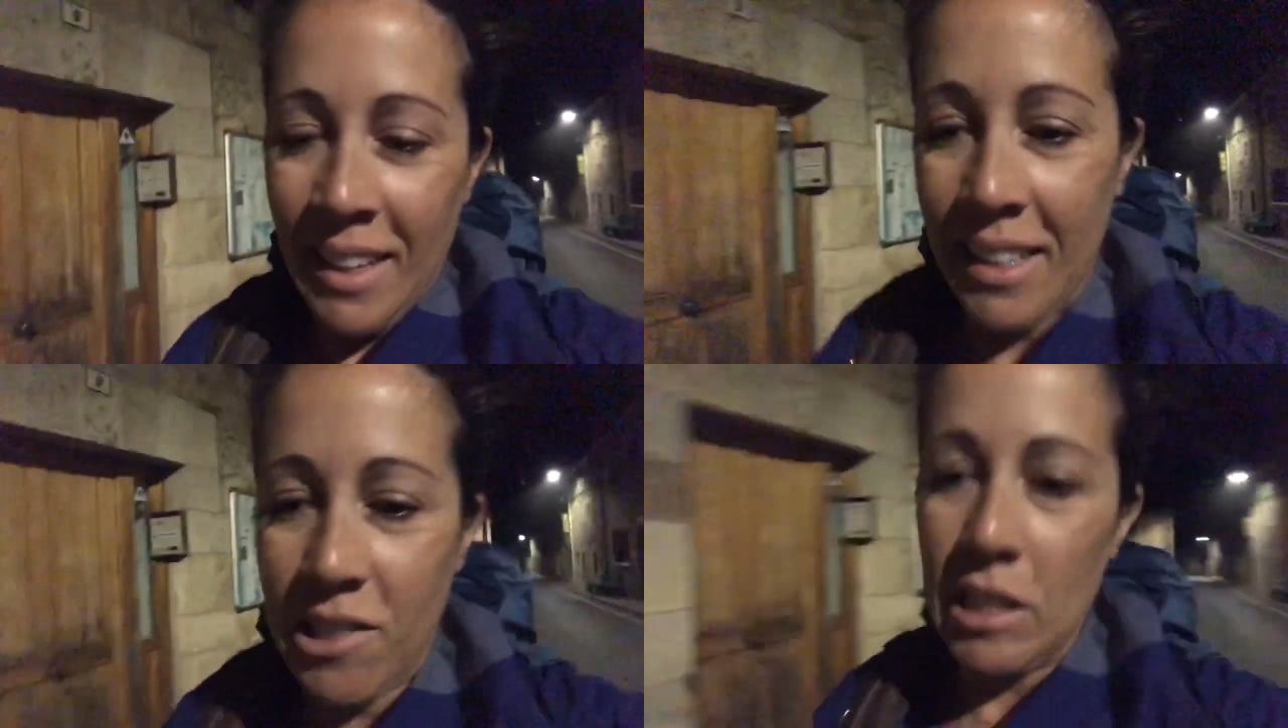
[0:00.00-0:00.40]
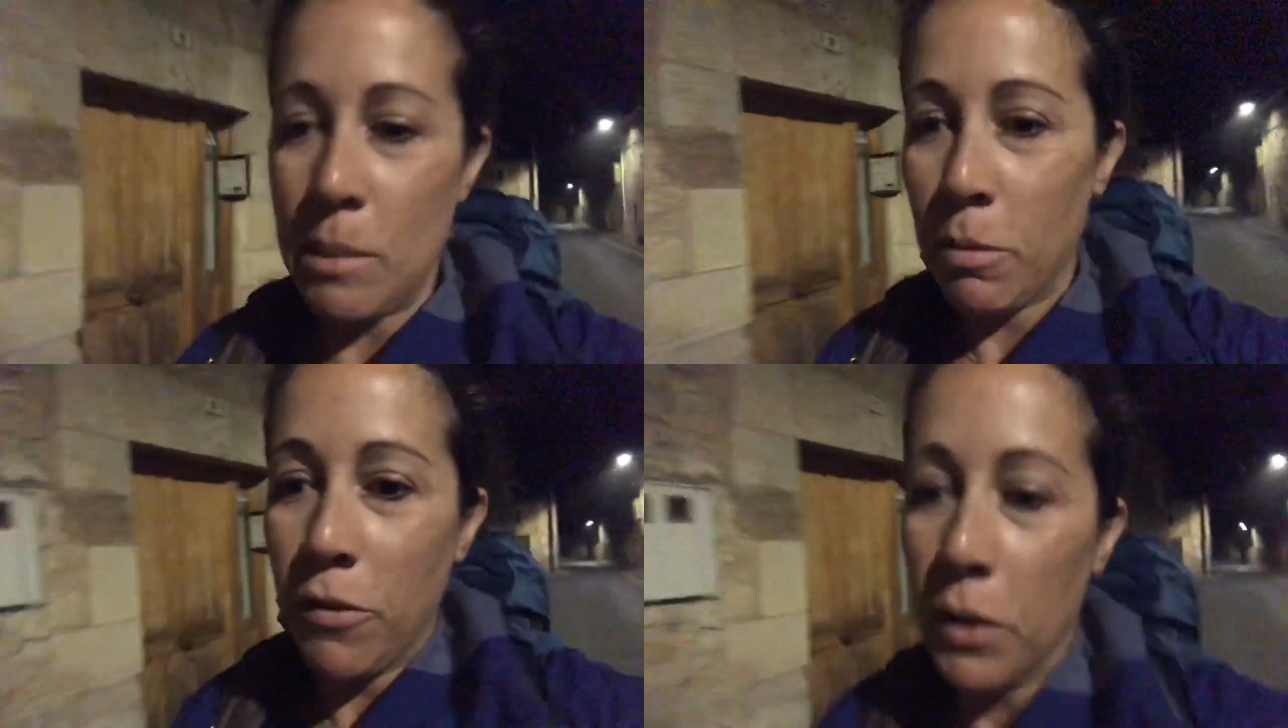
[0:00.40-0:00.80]
It's
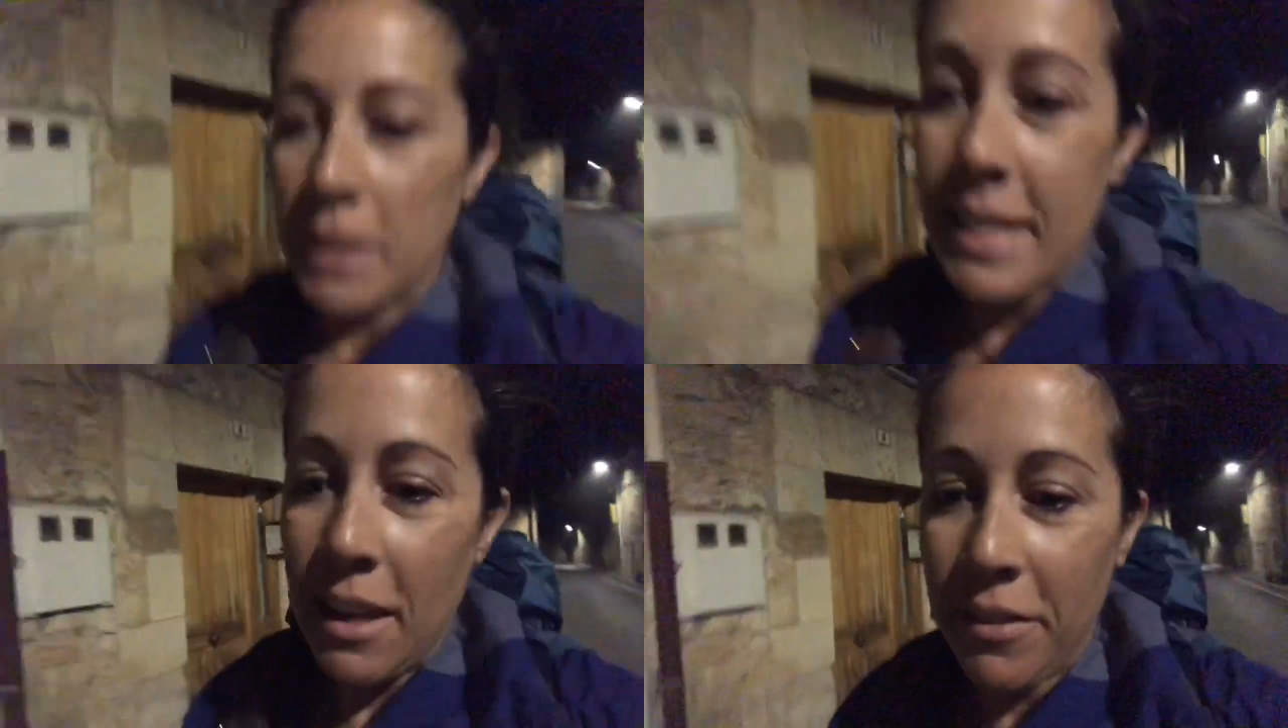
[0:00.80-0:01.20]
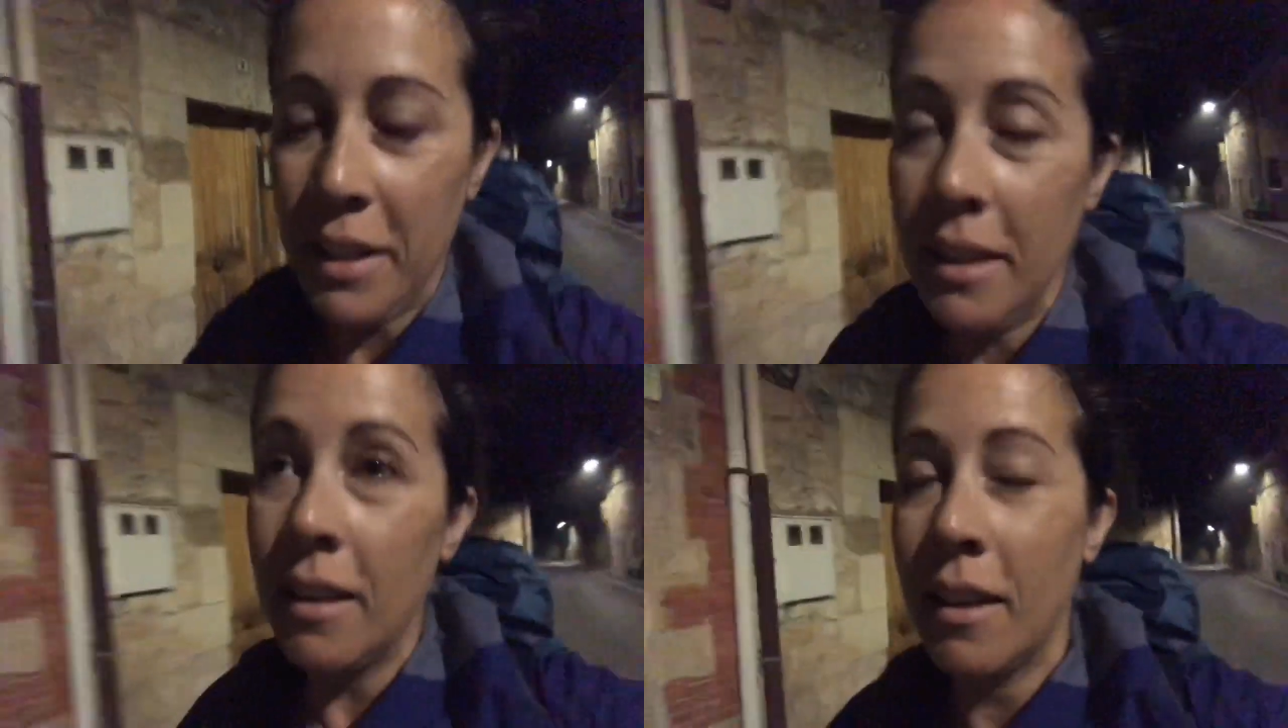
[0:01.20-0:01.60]
just before
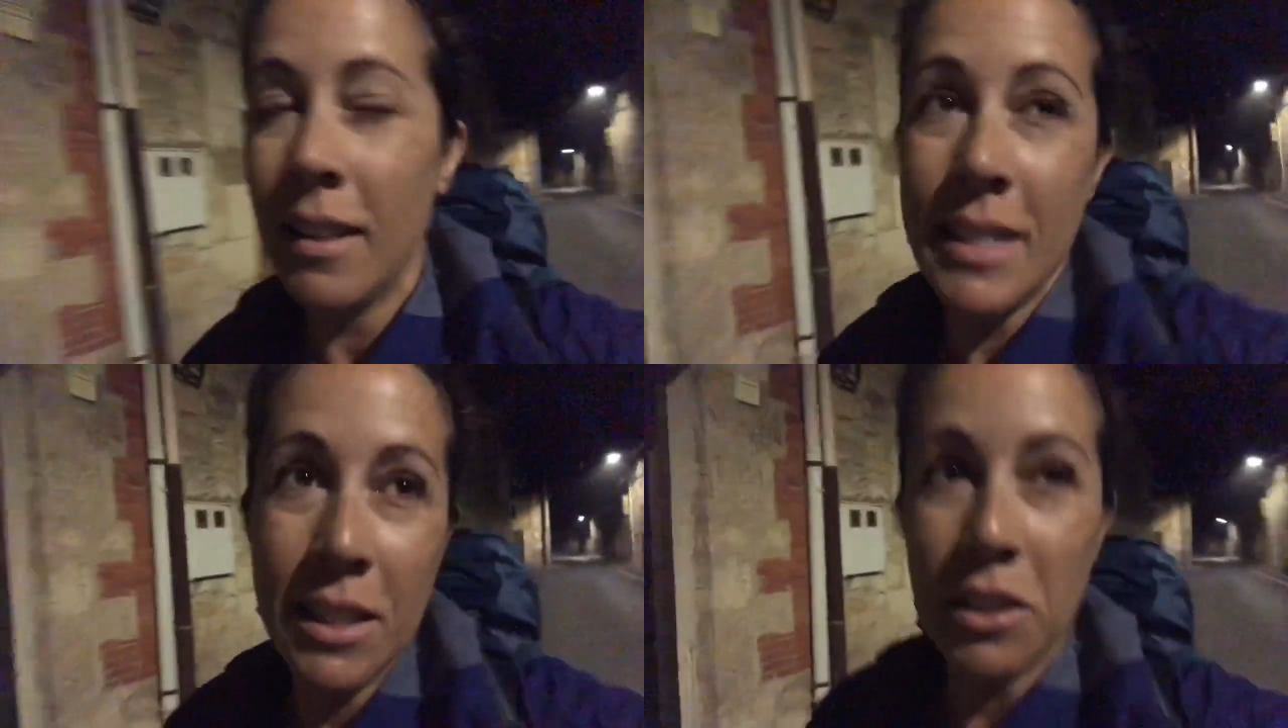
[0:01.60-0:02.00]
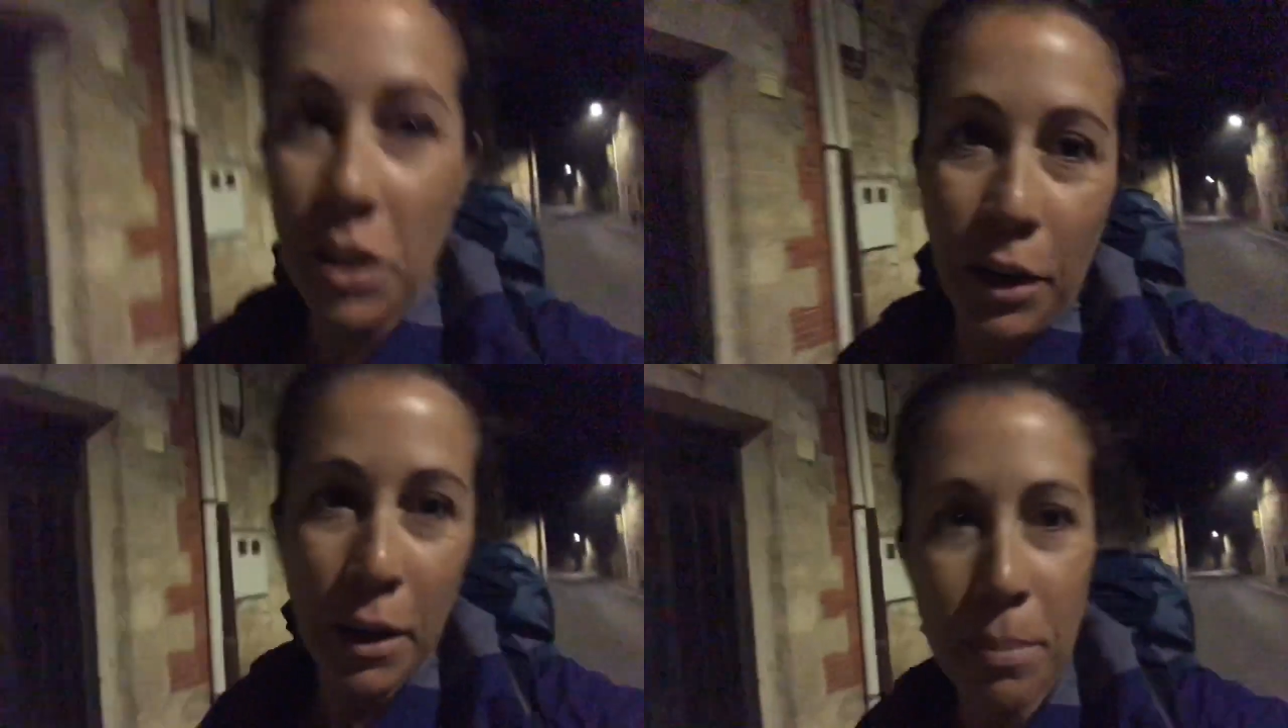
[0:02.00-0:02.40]
7, still
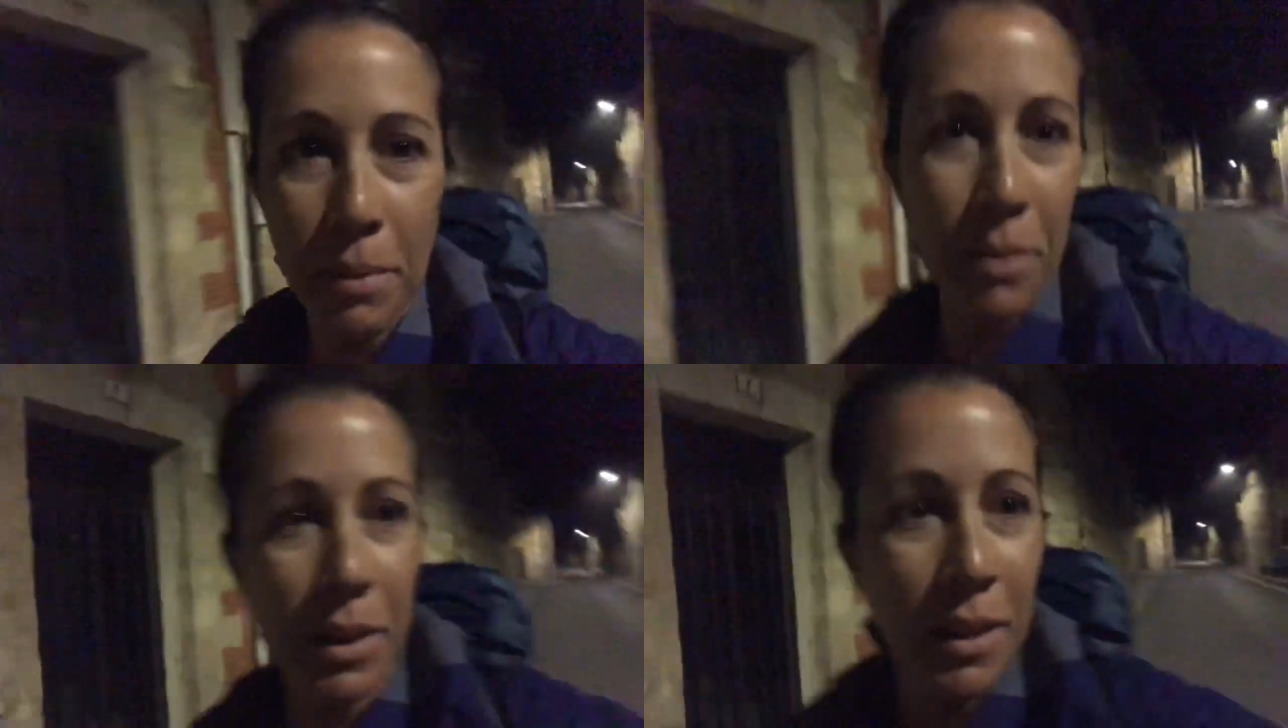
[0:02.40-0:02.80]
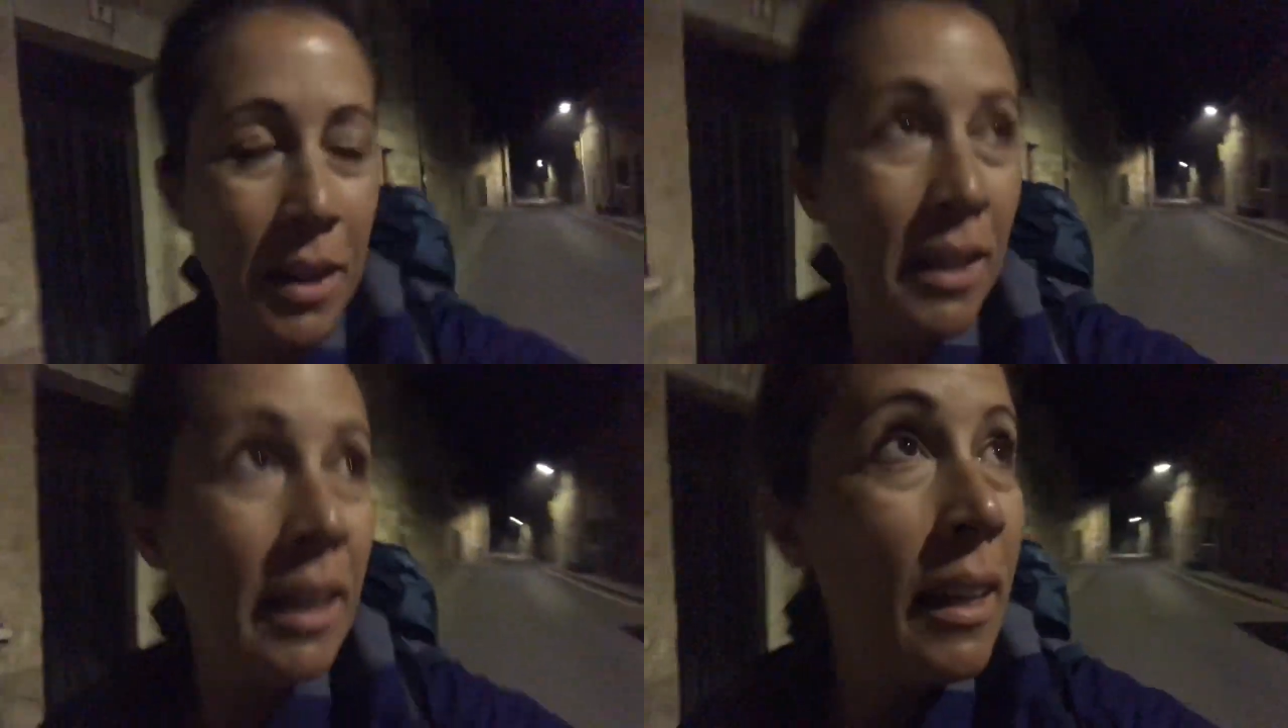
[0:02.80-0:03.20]
dark, but we're